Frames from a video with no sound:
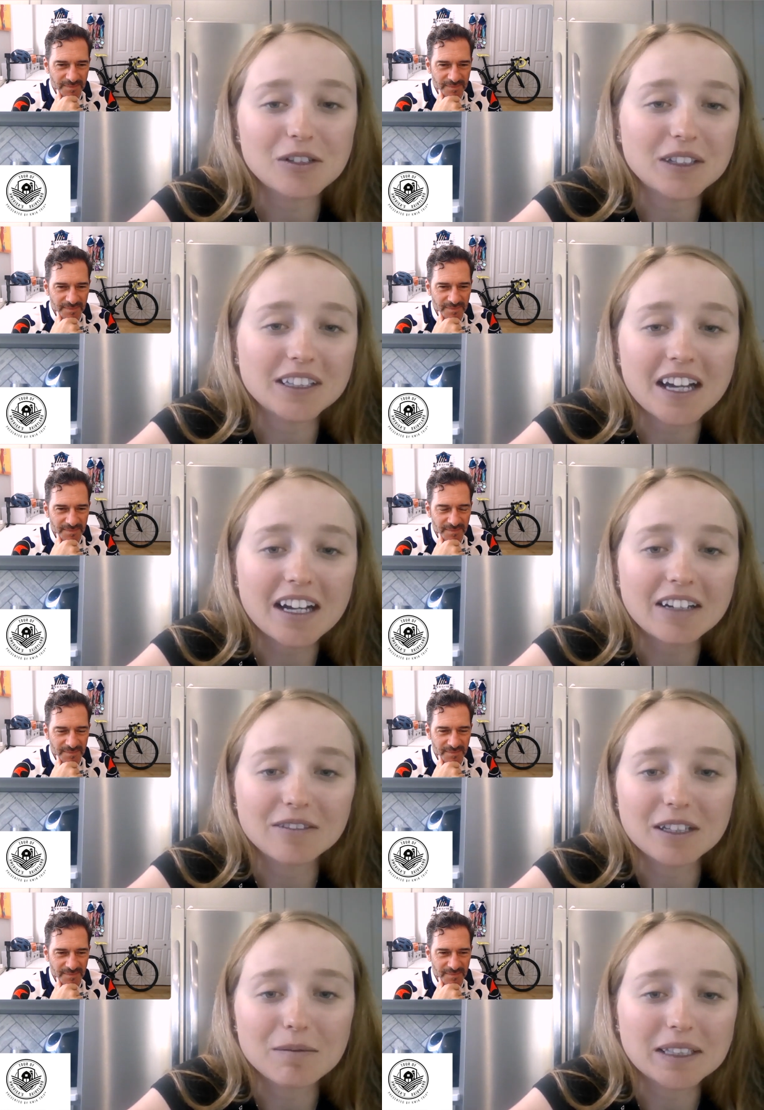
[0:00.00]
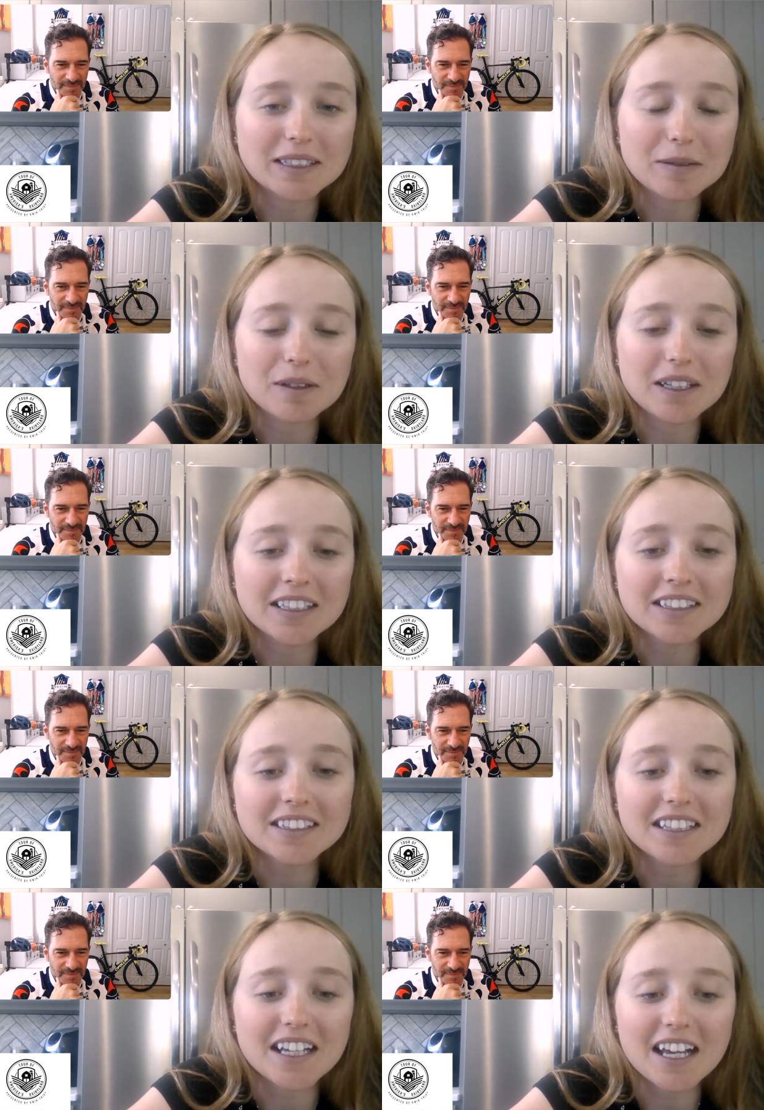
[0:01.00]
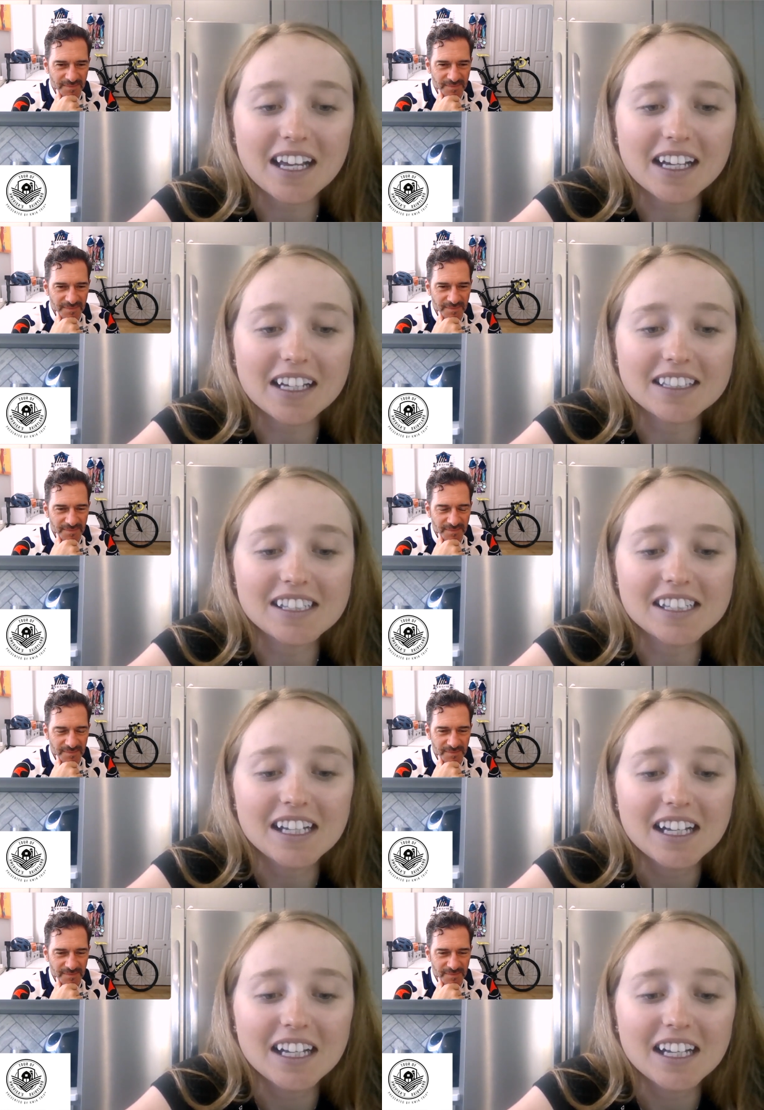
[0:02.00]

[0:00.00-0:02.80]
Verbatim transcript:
Speaker 1: doing that with my siblings. And